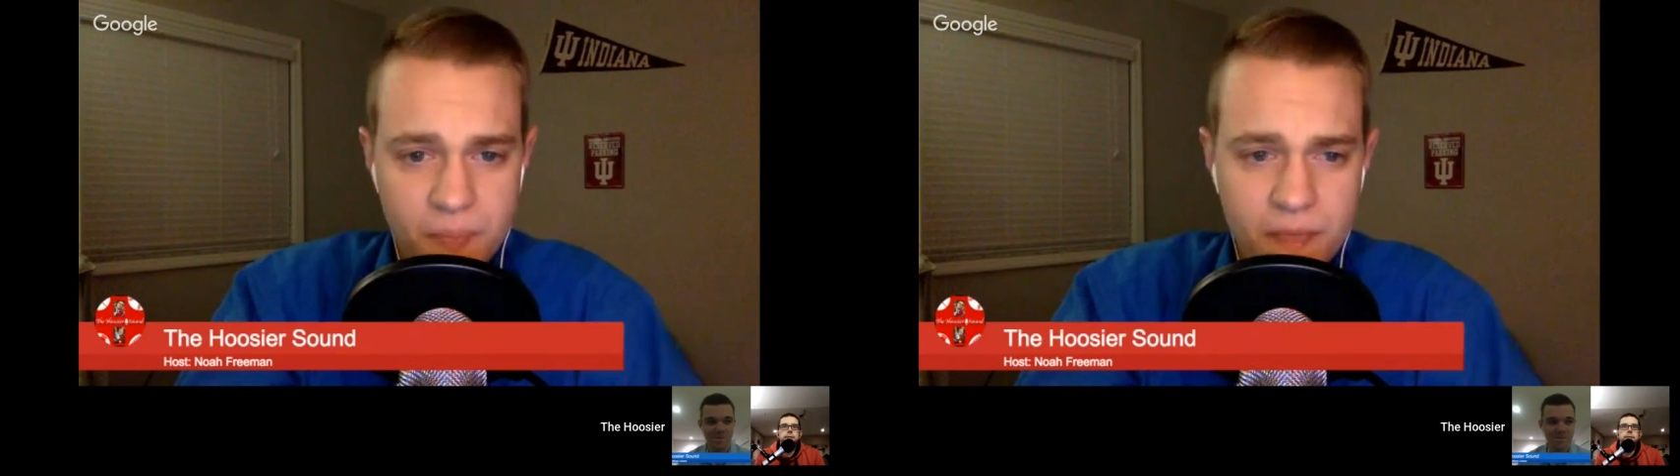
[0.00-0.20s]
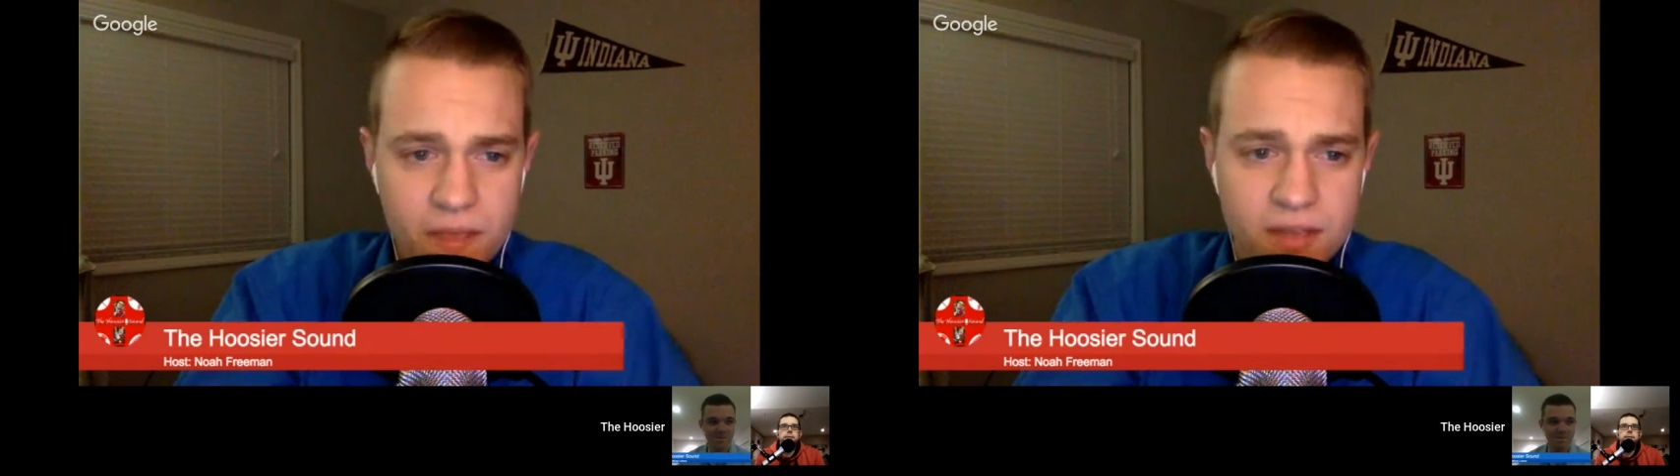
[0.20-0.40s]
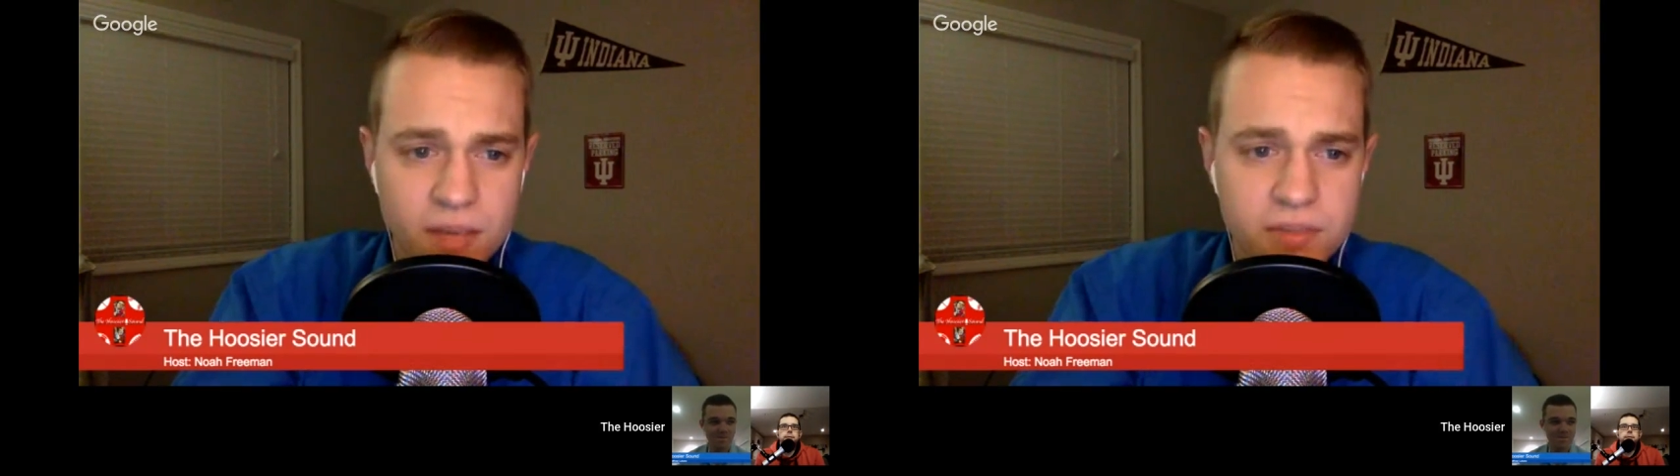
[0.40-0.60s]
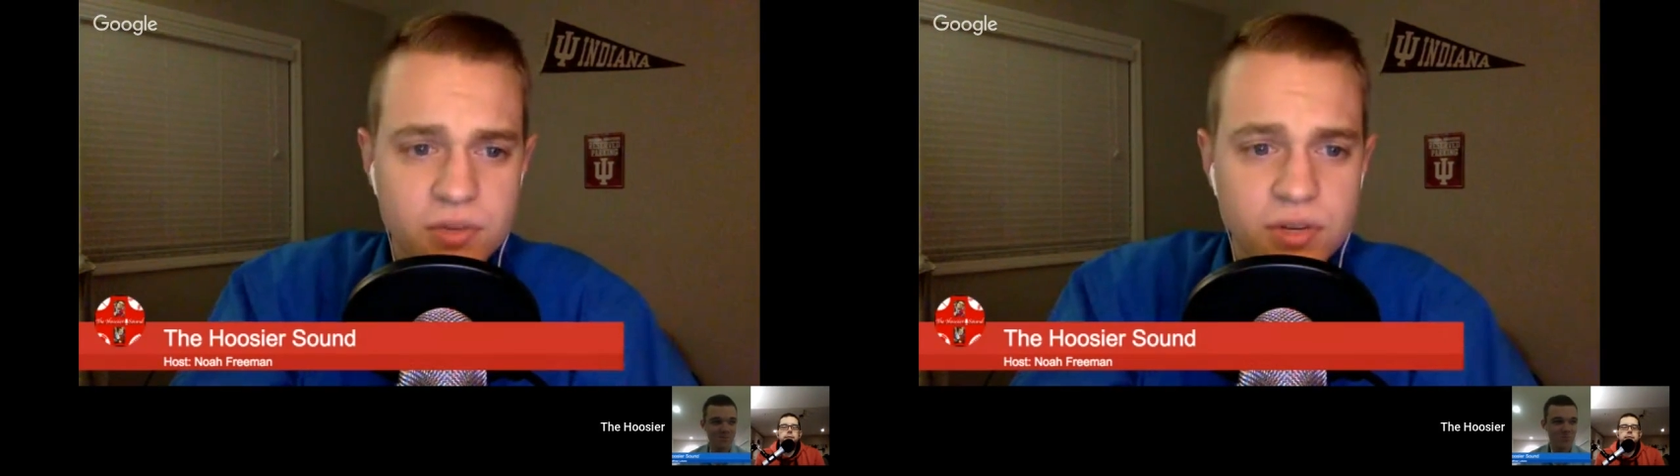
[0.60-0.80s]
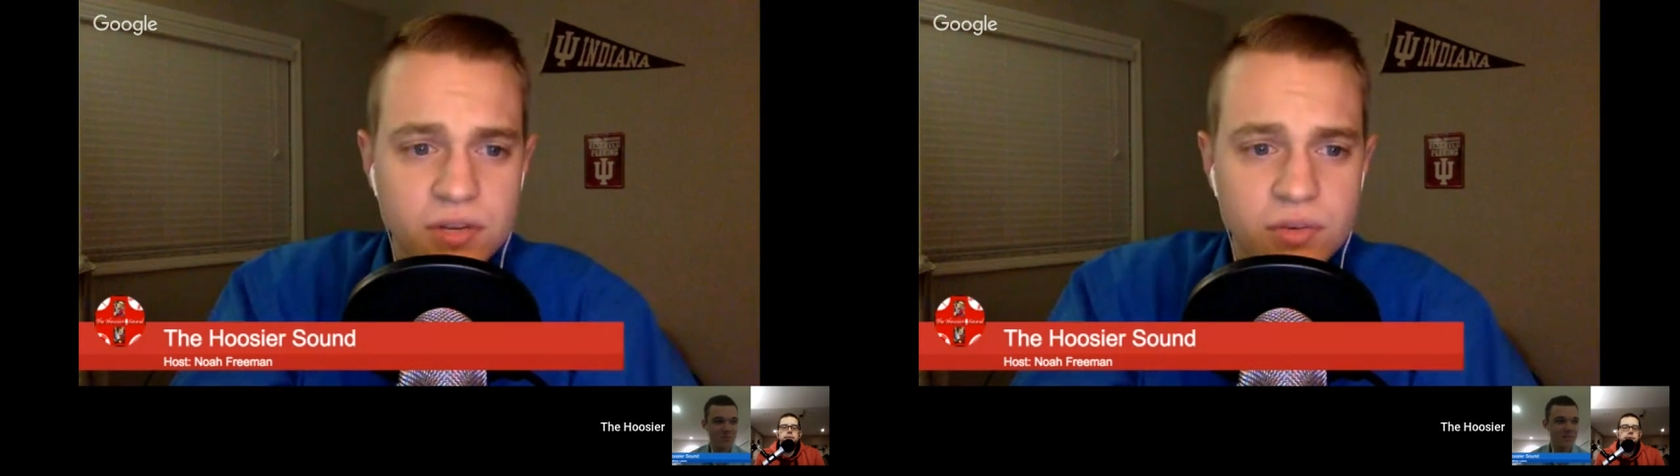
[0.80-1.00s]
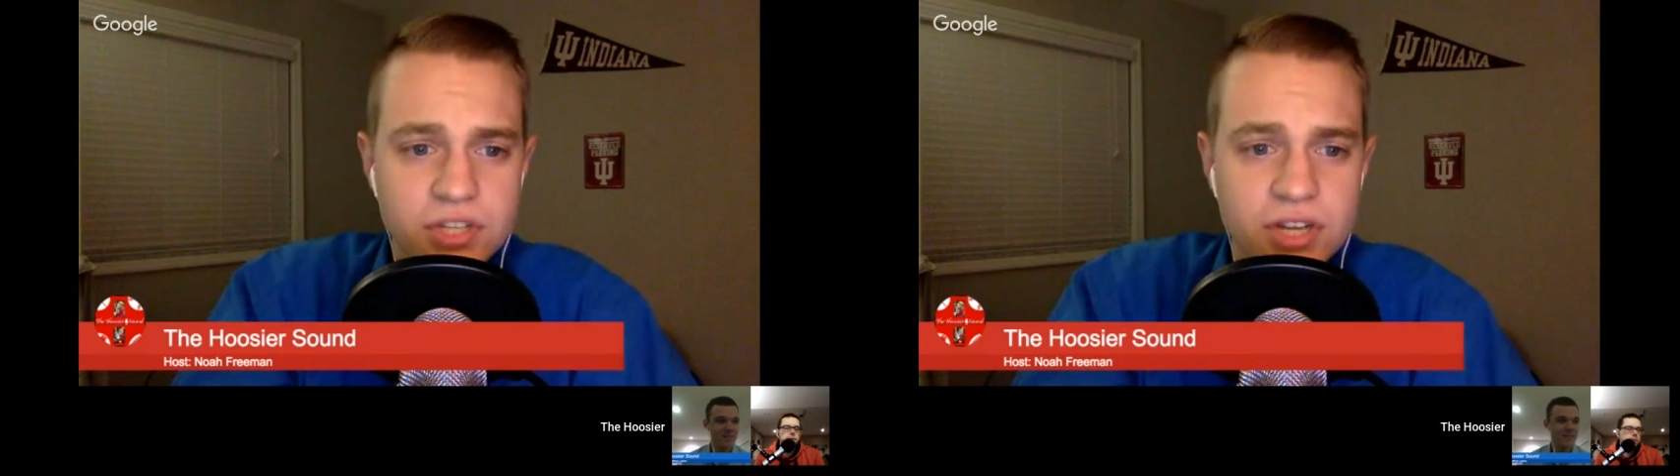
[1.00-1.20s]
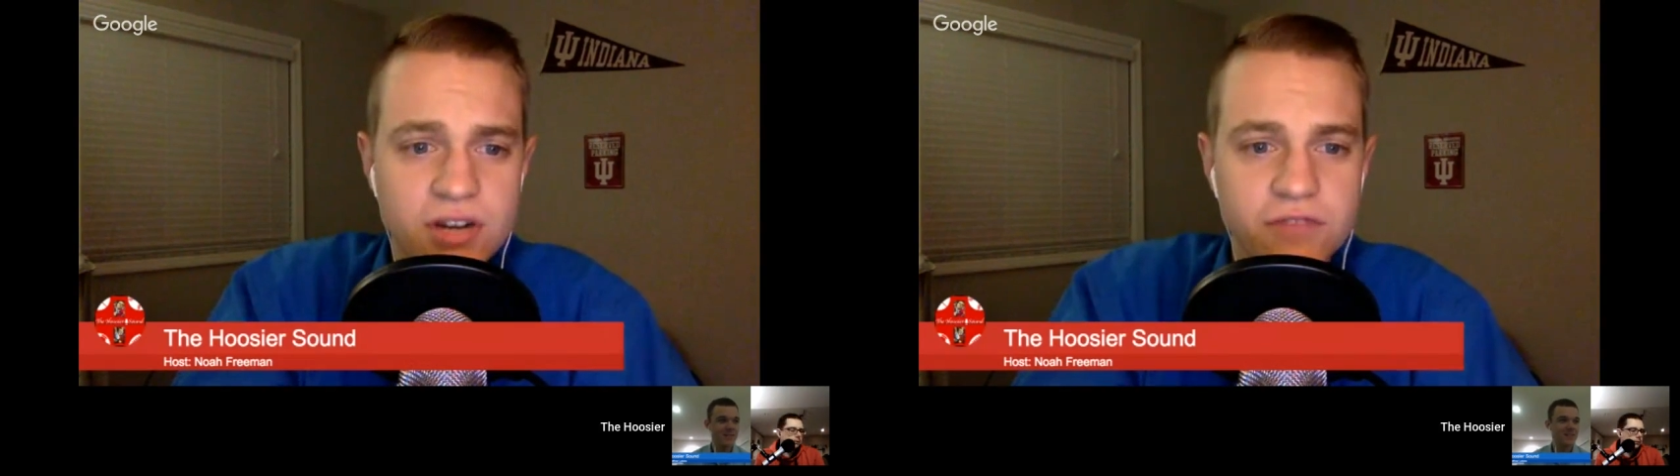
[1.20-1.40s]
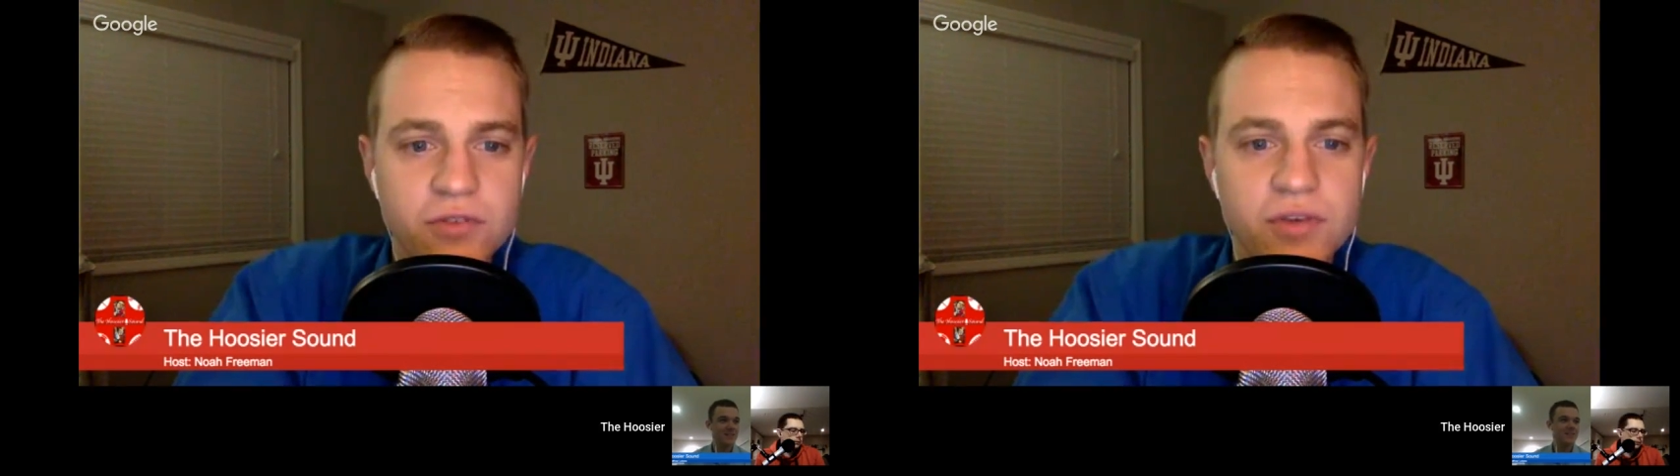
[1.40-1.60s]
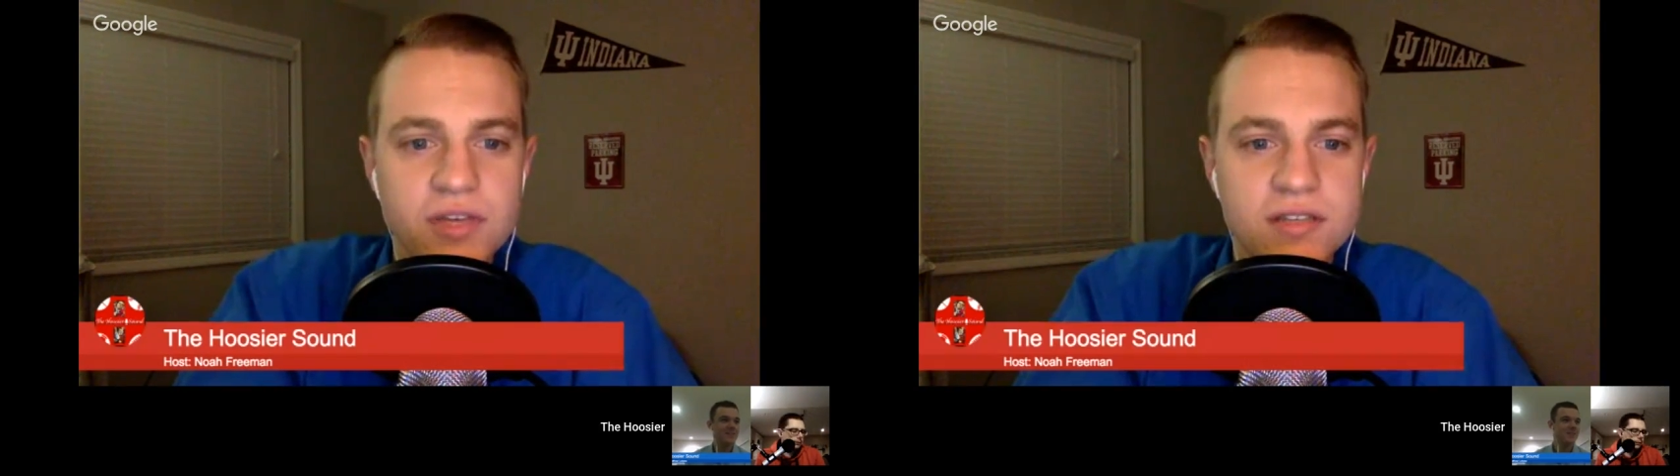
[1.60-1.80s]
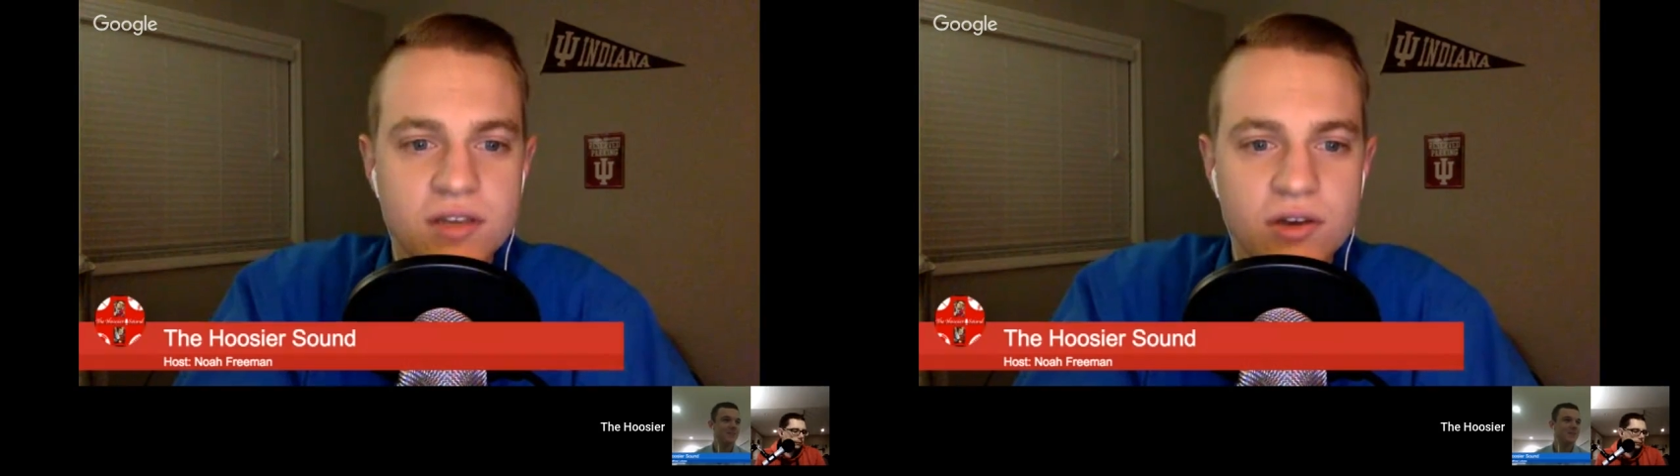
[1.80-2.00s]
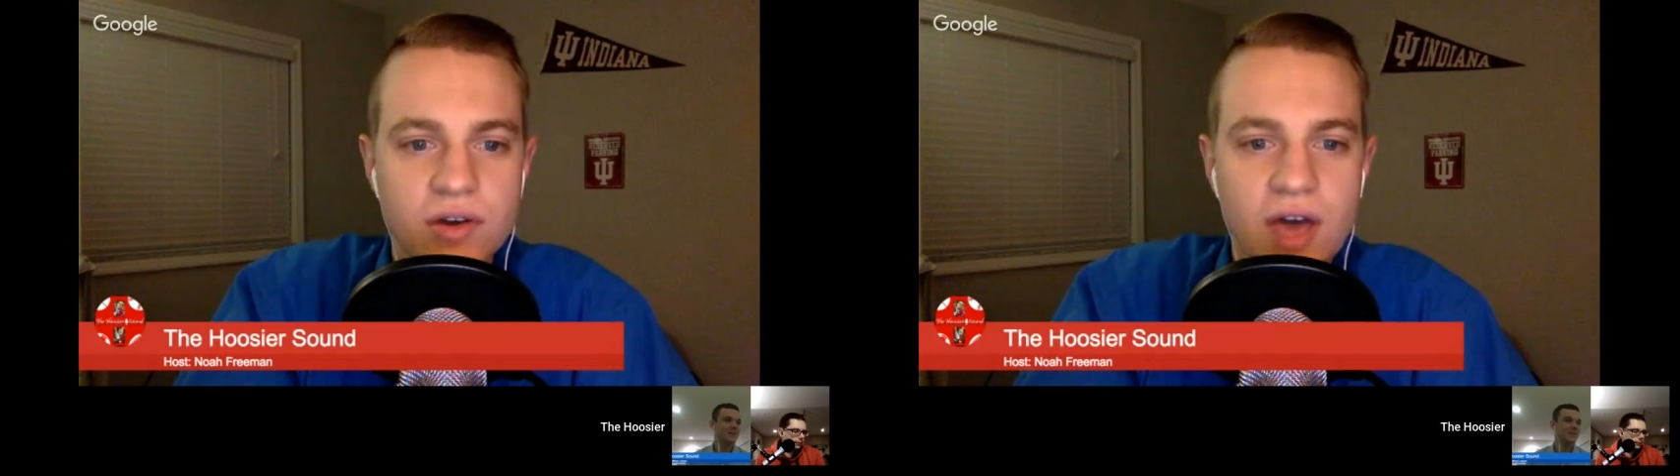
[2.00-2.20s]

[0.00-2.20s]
the episode we did with Jared a few weeks ago.